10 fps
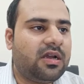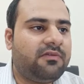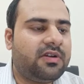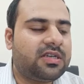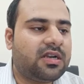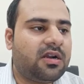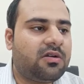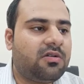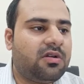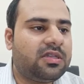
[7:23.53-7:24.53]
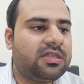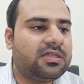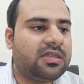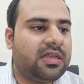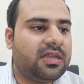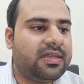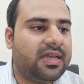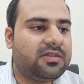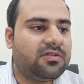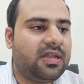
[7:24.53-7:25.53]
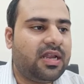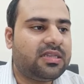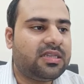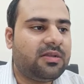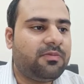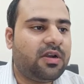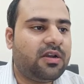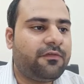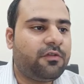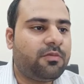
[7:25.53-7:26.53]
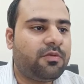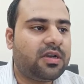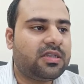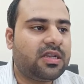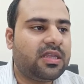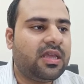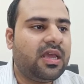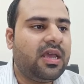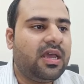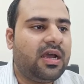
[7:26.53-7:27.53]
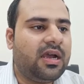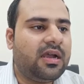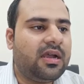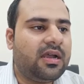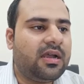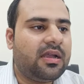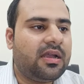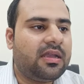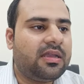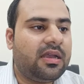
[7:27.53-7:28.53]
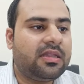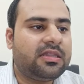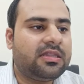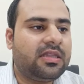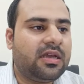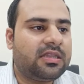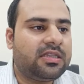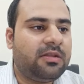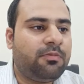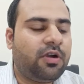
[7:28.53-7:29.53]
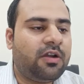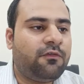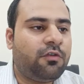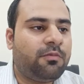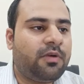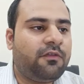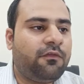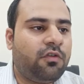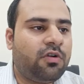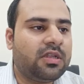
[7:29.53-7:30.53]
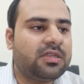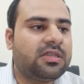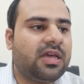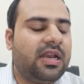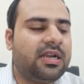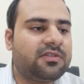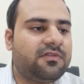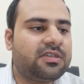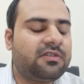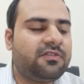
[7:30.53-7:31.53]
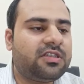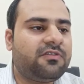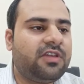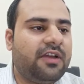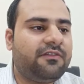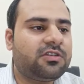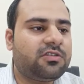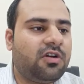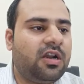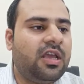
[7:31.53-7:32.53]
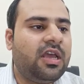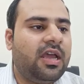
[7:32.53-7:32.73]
version control. This tells you that 3.4.3 3.4.4 is the latest version which we have installed,